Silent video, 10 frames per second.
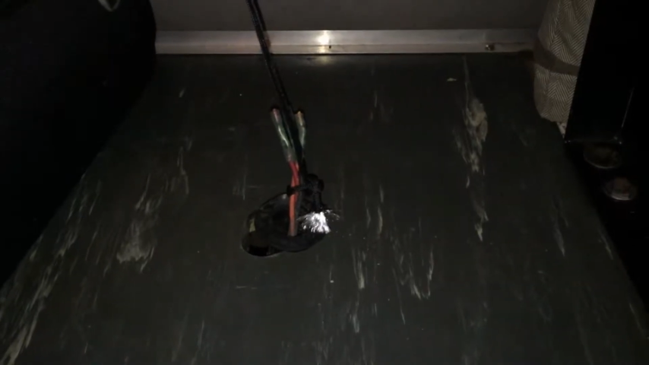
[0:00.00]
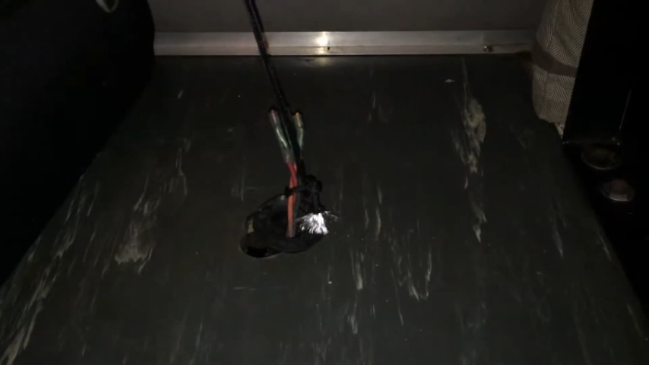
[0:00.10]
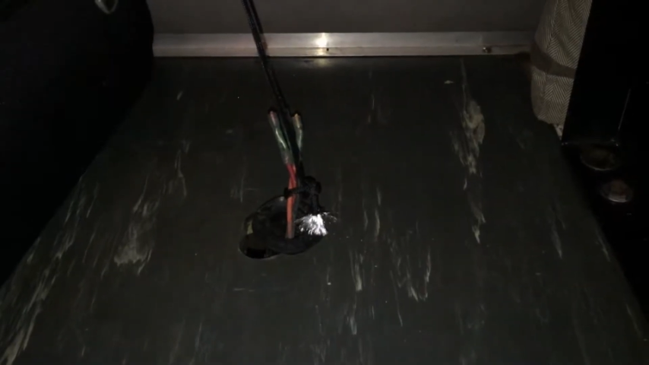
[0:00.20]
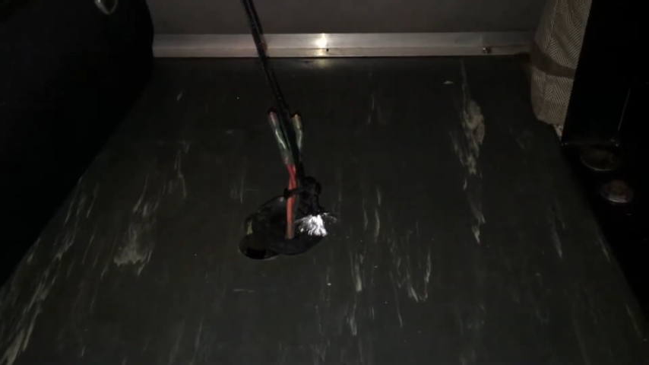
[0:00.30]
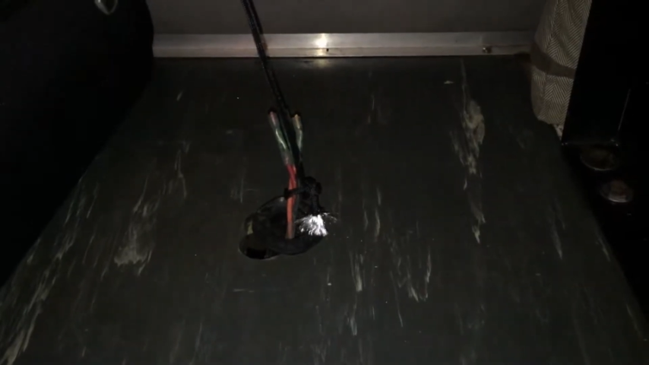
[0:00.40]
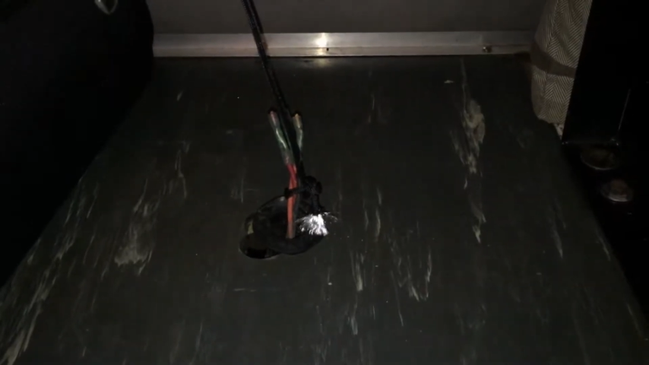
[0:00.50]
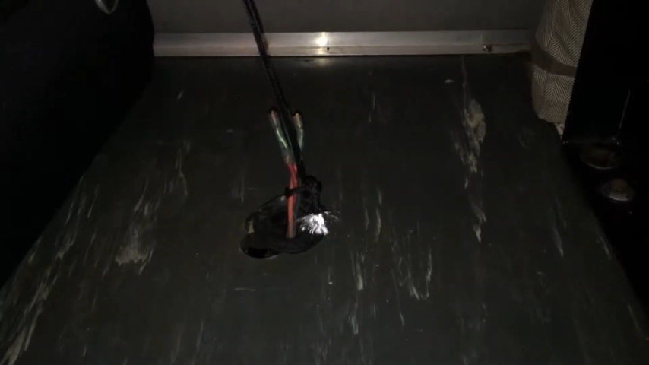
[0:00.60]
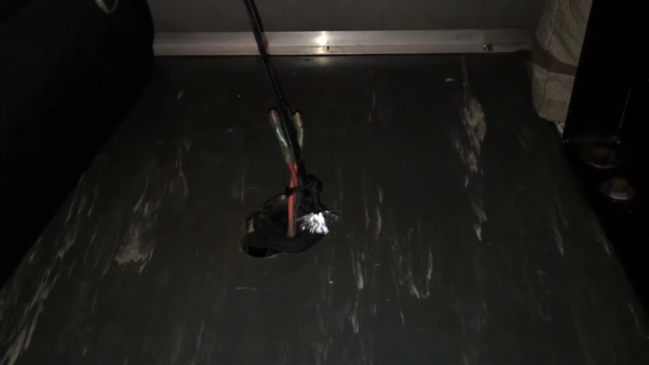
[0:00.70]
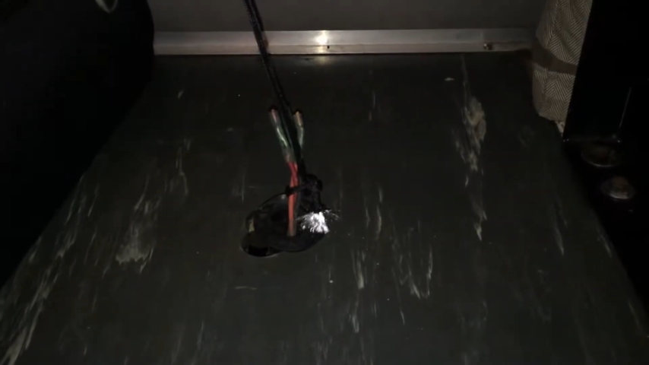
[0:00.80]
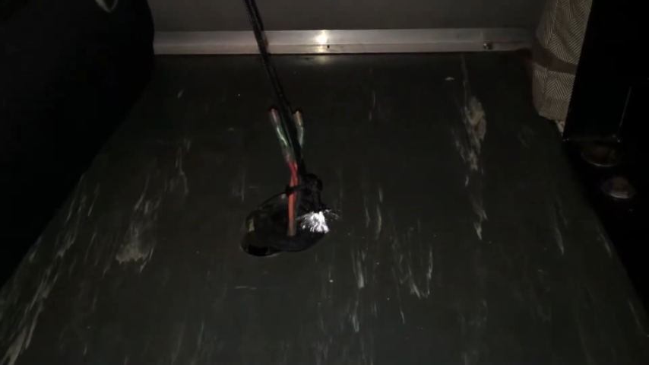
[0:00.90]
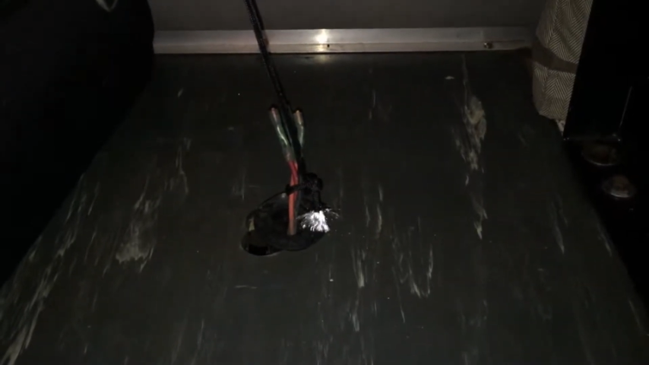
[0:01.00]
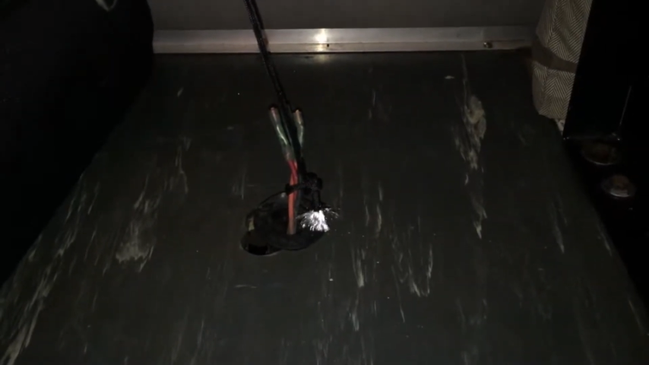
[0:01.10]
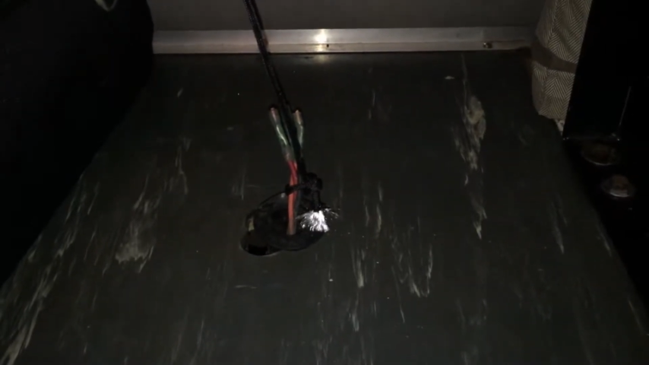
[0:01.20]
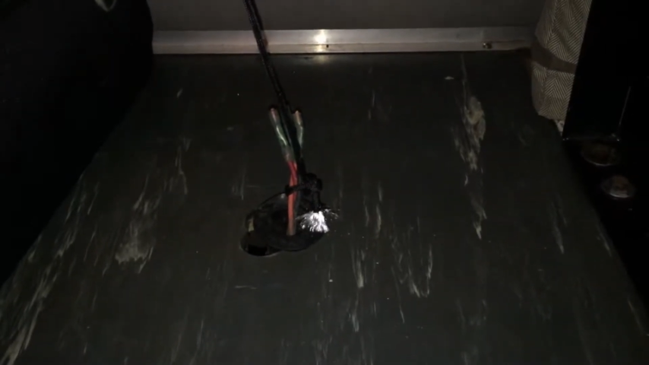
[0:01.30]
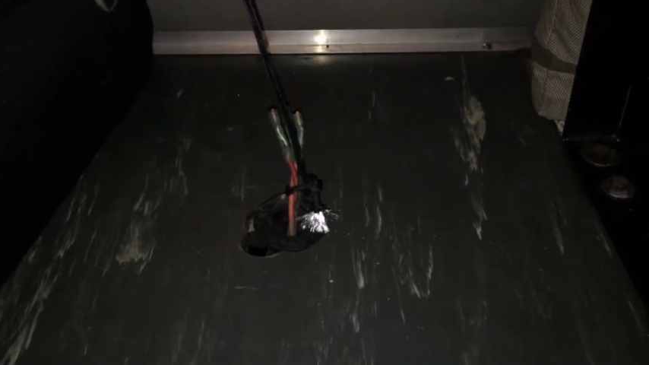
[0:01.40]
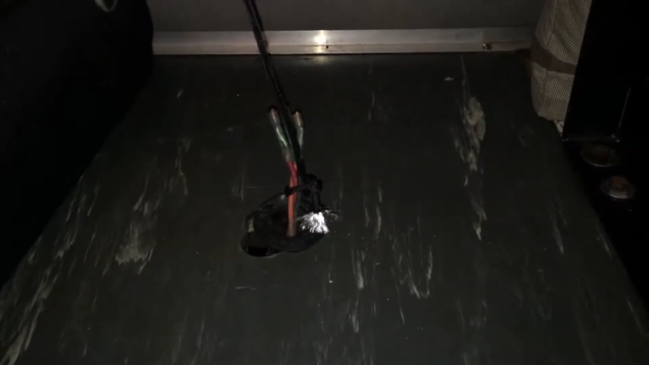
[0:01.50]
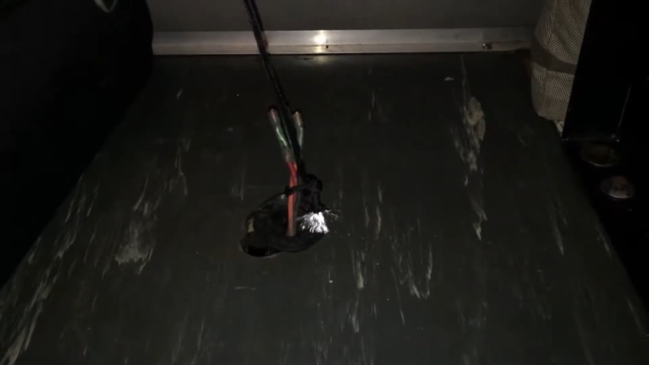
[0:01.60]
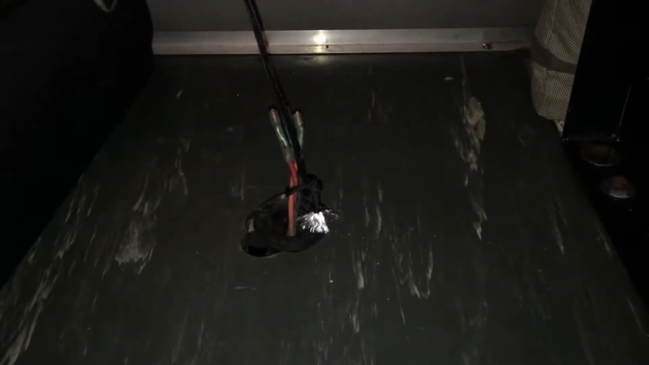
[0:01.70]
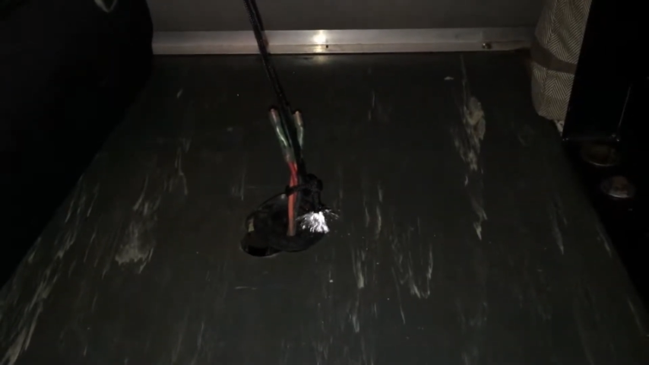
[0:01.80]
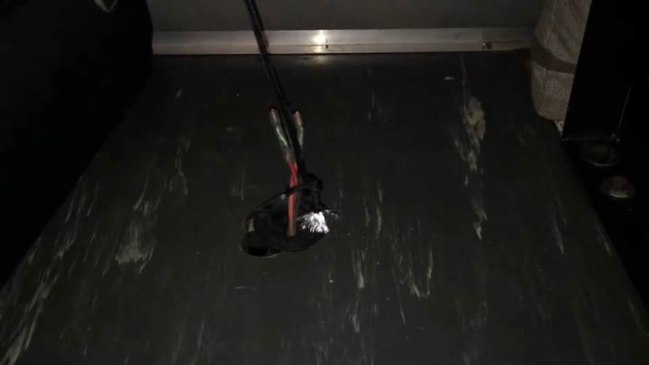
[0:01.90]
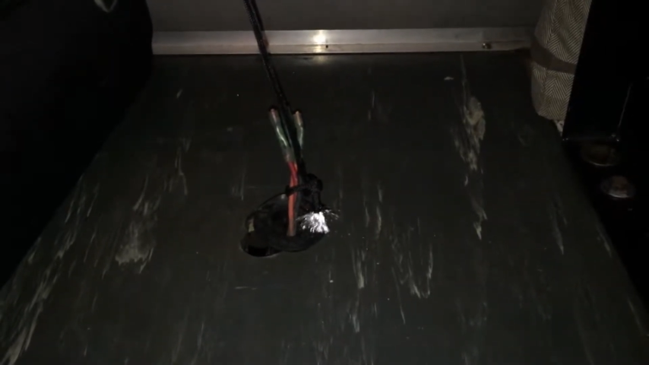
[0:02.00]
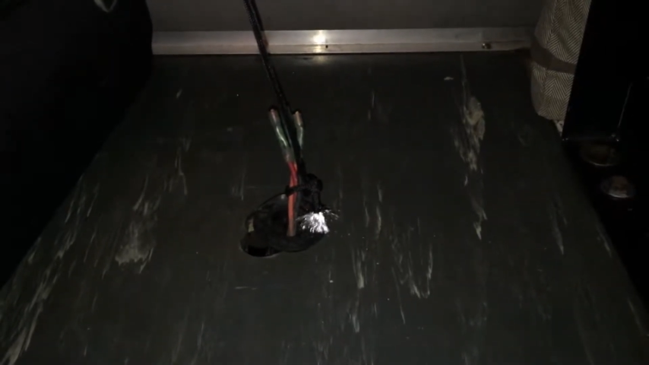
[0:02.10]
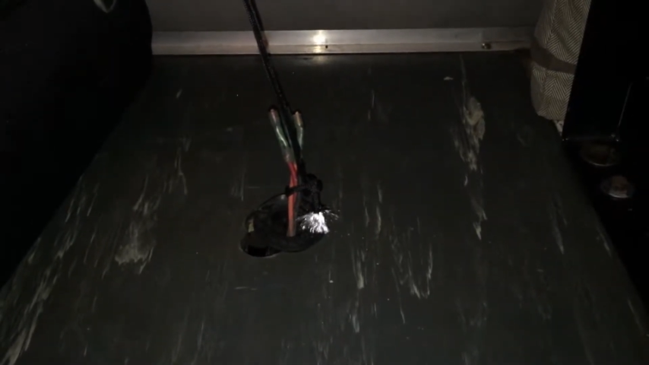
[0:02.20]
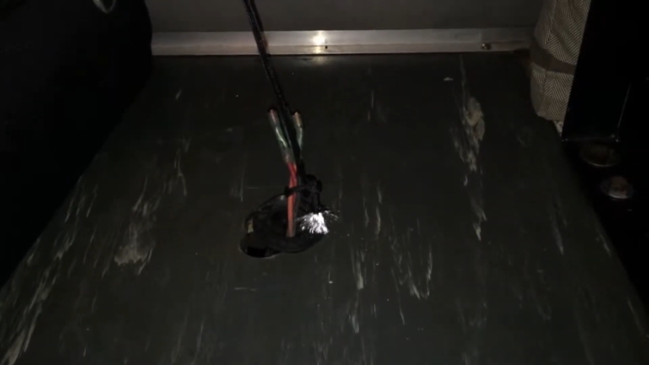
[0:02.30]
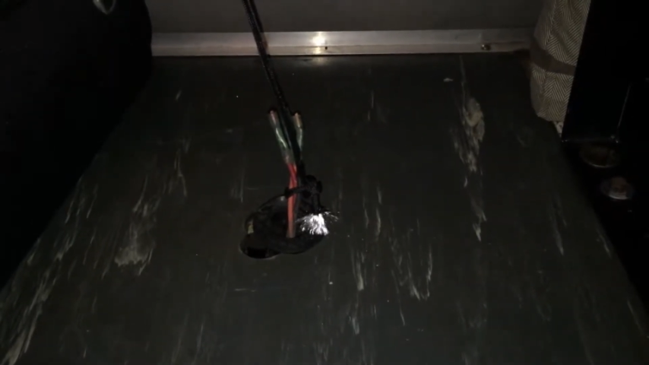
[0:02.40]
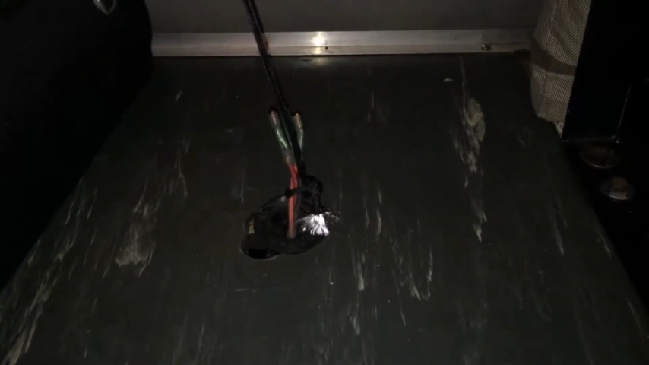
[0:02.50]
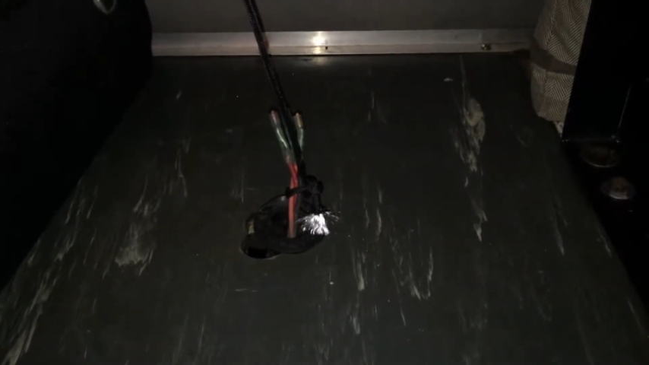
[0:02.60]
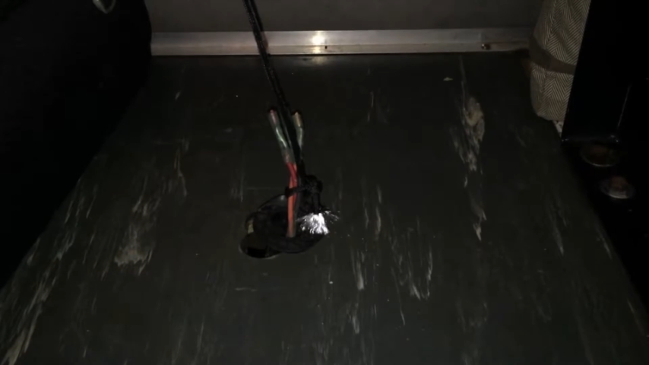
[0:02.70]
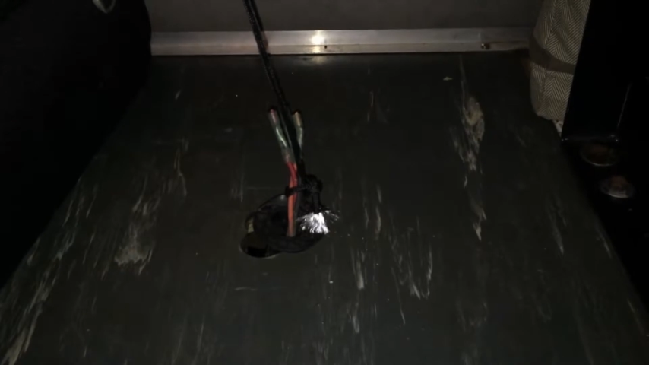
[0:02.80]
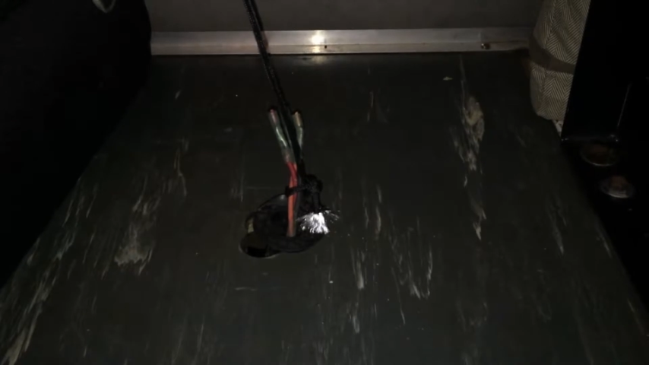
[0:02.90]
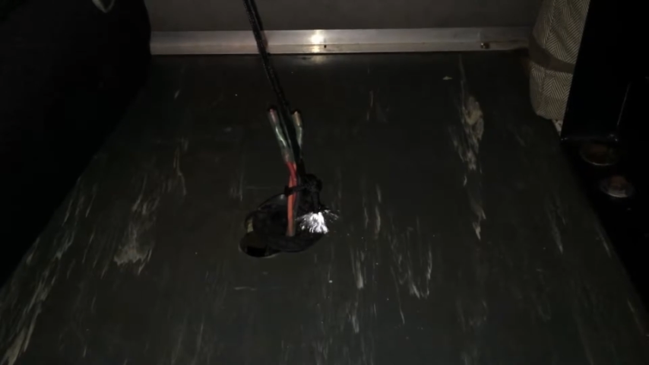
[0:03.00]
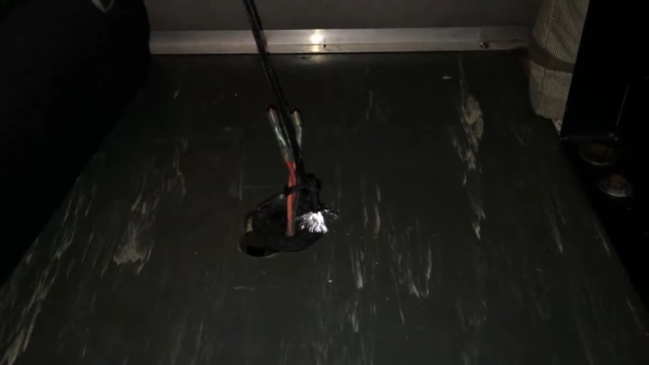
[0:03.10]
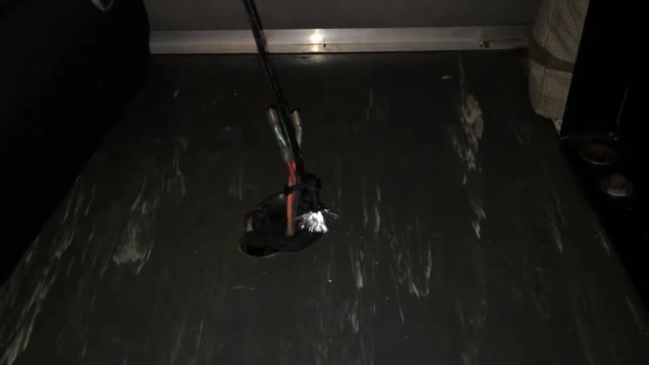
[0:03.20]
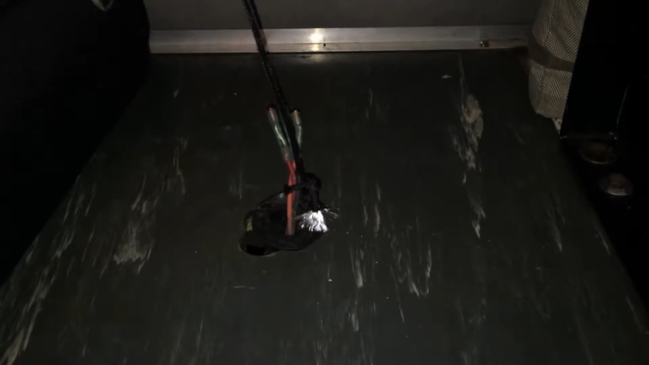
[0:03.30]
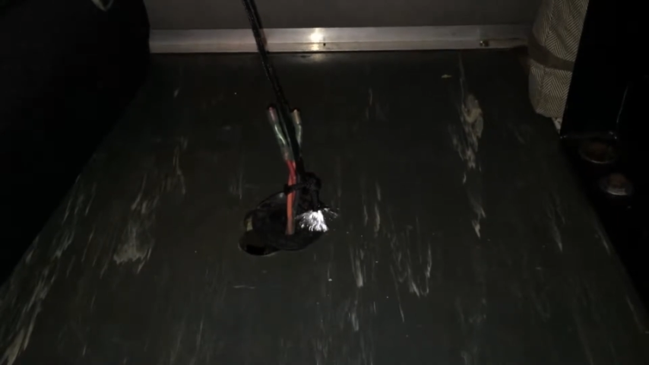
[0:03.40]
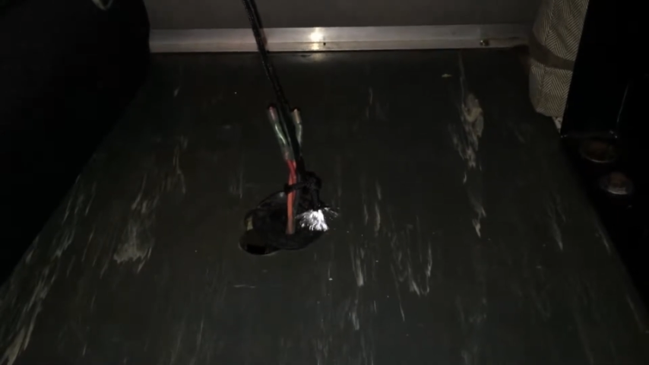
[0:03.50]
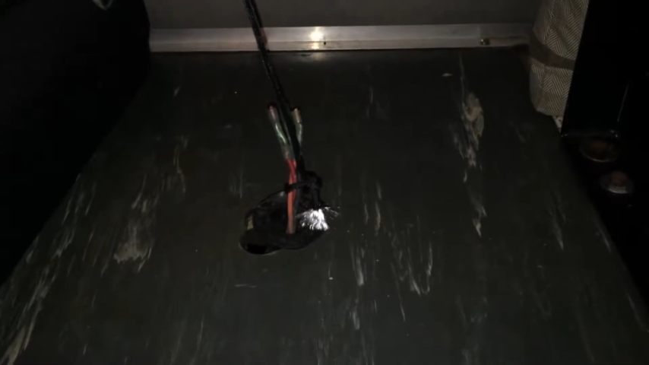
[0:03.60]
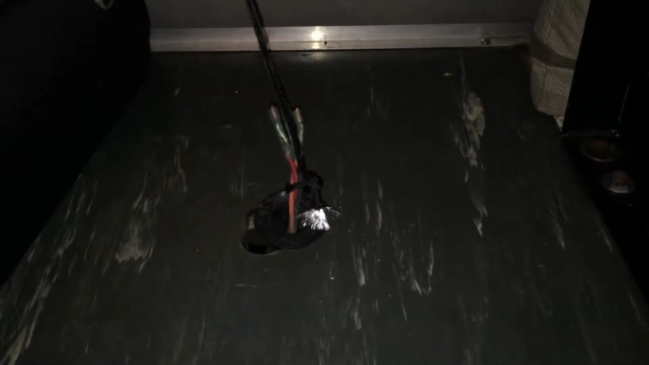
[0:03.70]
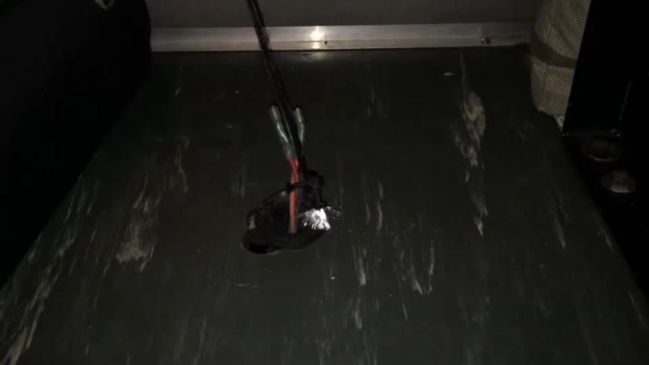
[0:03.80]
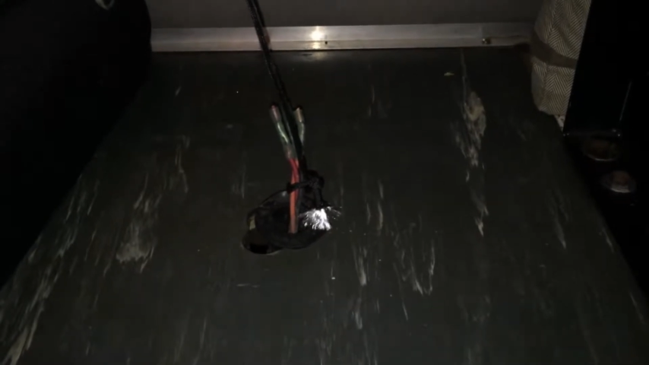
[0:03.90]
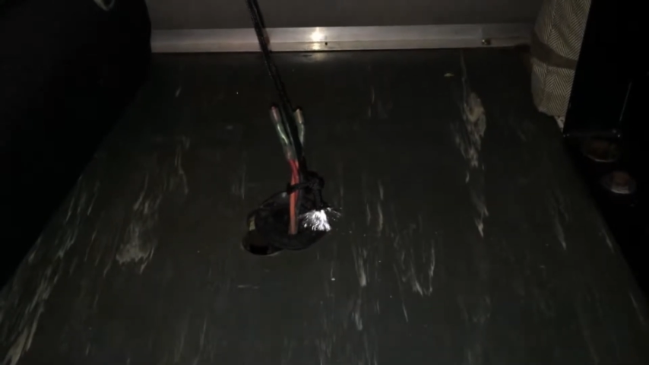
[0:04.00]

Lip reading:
Nobody's mouth can be seen.